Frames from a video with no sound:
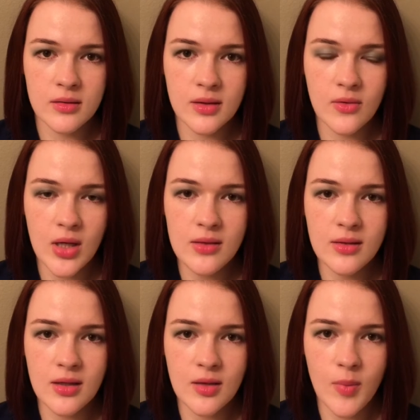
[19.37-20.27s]
The great
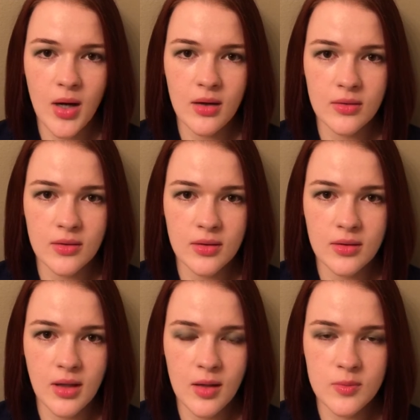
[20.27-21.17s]
thing about
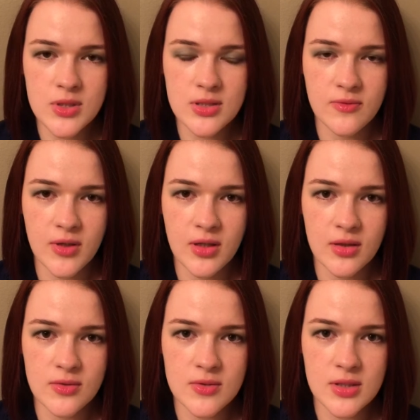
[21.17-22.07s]
empties
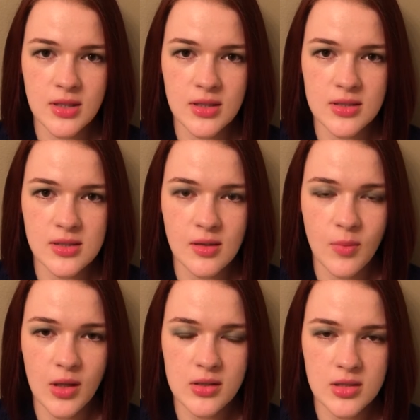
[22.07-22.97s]
videos is
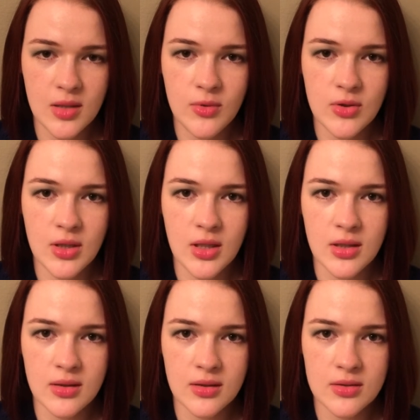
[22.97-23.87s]
by the time you
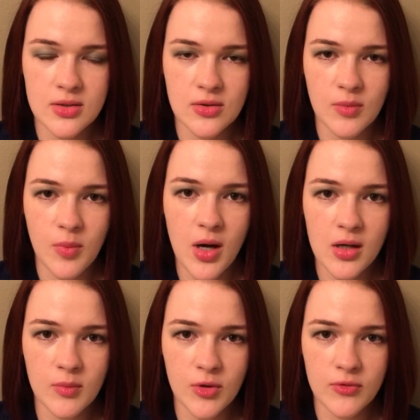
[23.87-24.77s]
get to the
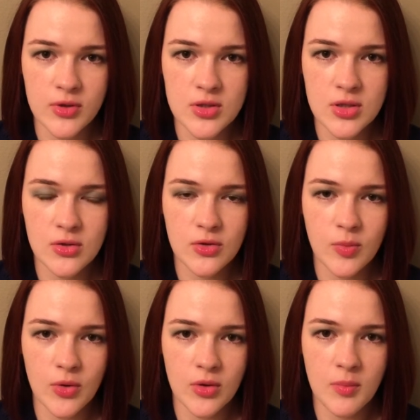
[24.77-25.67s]
bottom of the
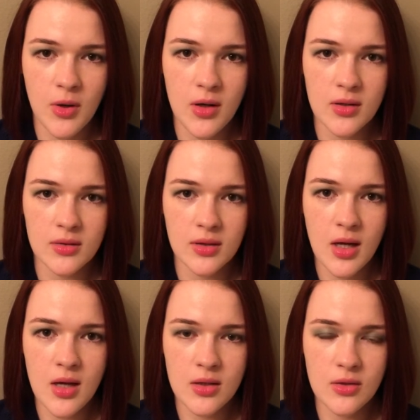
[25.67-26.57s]
tube or bottle,
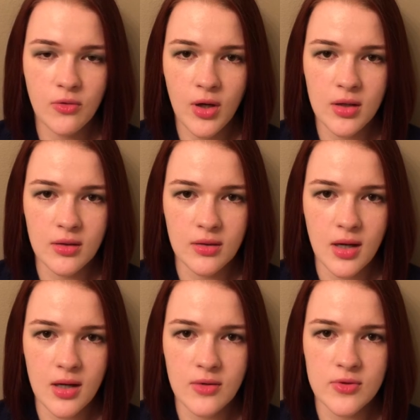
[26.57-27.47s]
you've had a
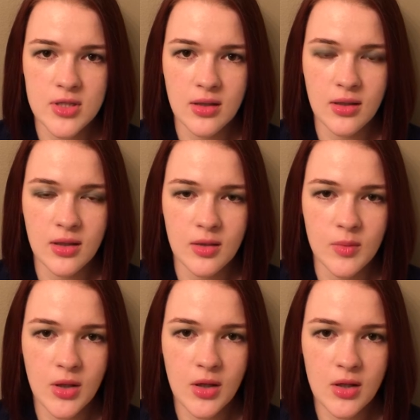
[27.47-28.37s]
lot of time